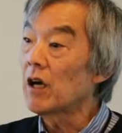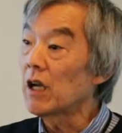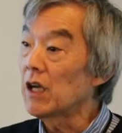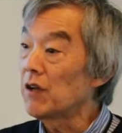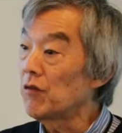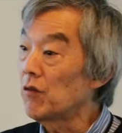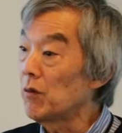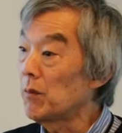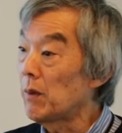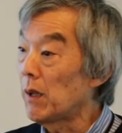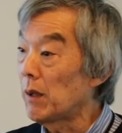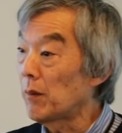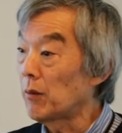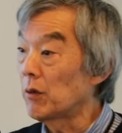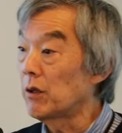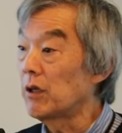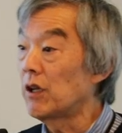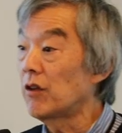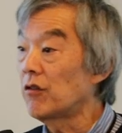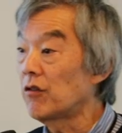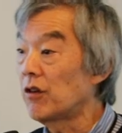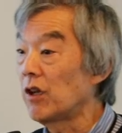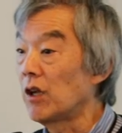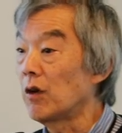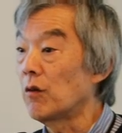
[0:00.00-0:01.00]
not even be able to
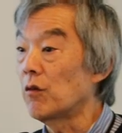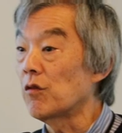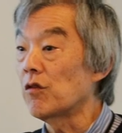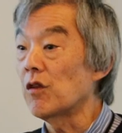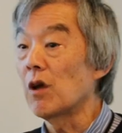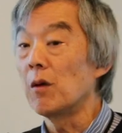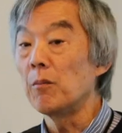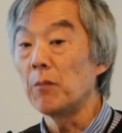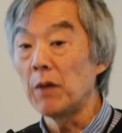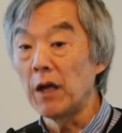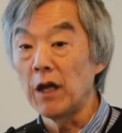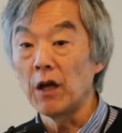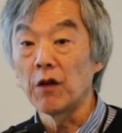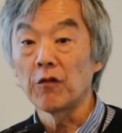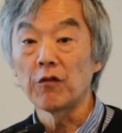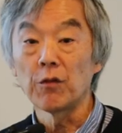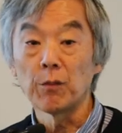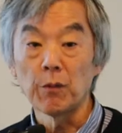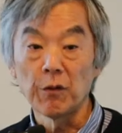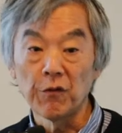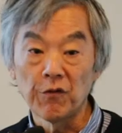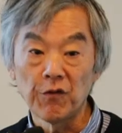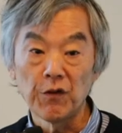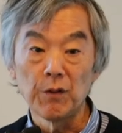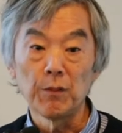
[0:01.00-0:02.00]
distinguish a male
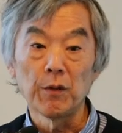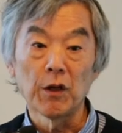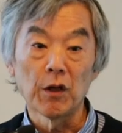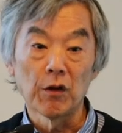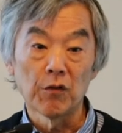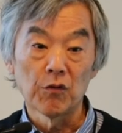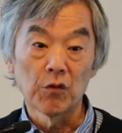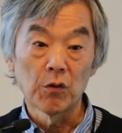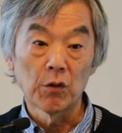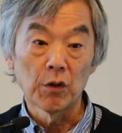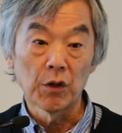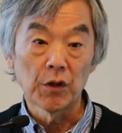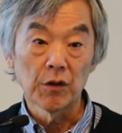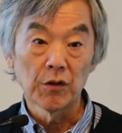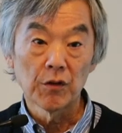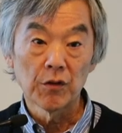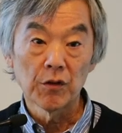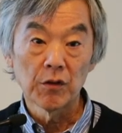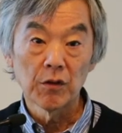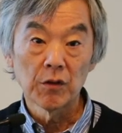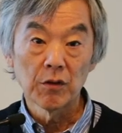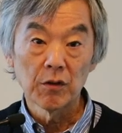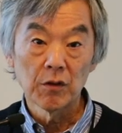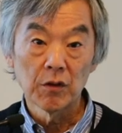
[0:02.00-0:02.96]
from a female voice.